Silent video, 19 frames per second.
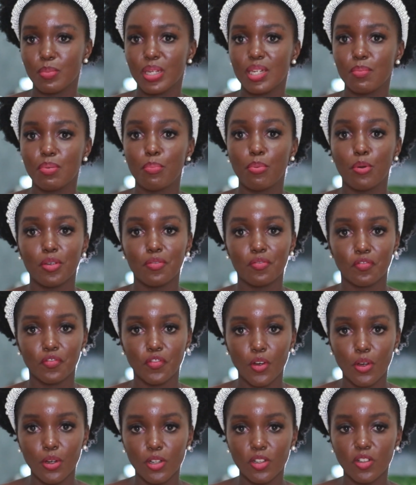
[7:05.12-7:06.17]
many people
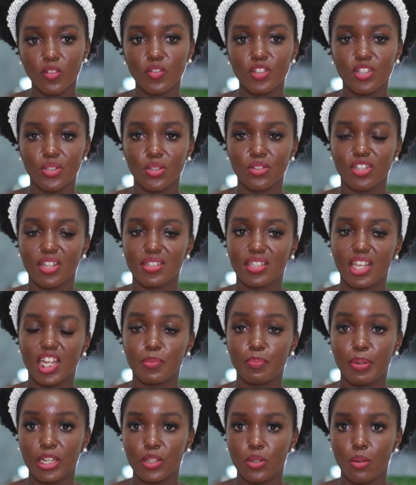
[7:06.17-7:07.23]
involved, so you just
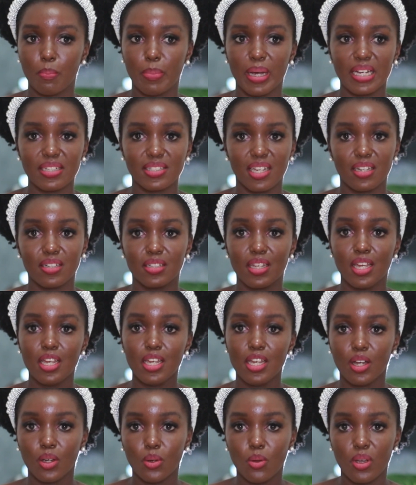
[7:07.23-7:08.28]
can't pack your bags and
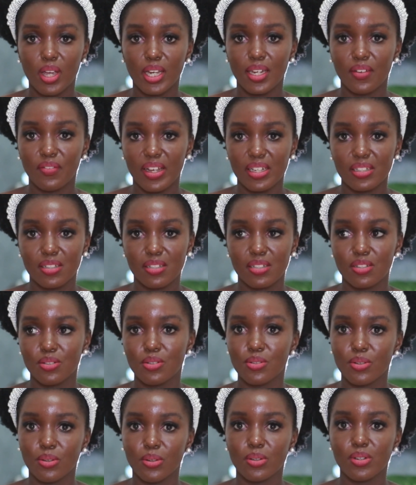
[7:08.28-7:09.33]
go gallivant,
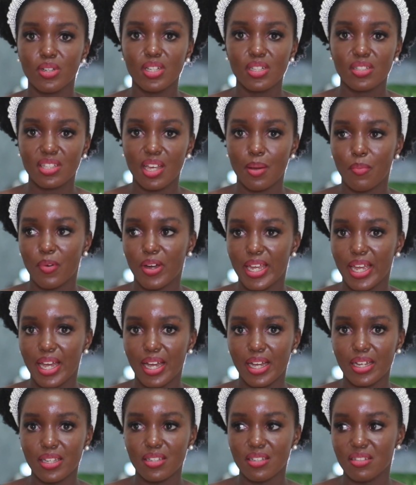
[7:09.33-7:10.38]

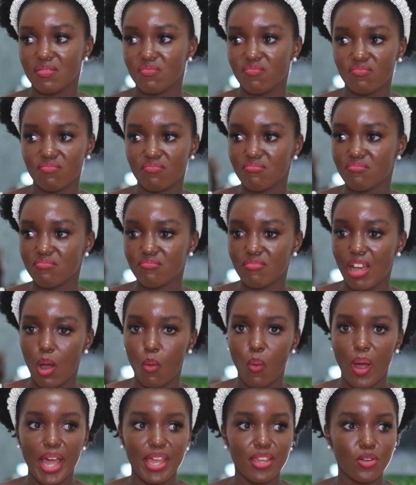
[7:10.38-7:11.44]
somewhere in
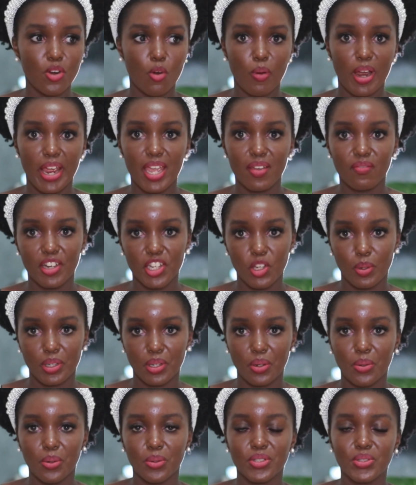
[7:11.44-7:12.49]
Hawaii or wherever you want
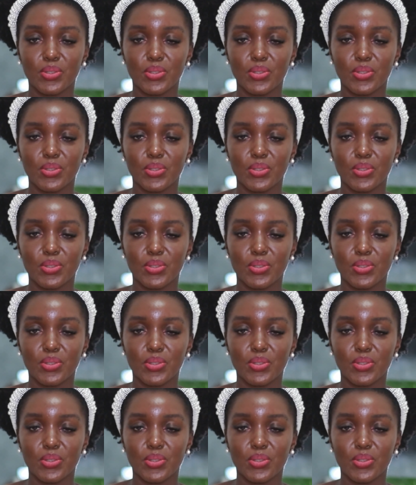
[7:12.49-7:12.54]
to go.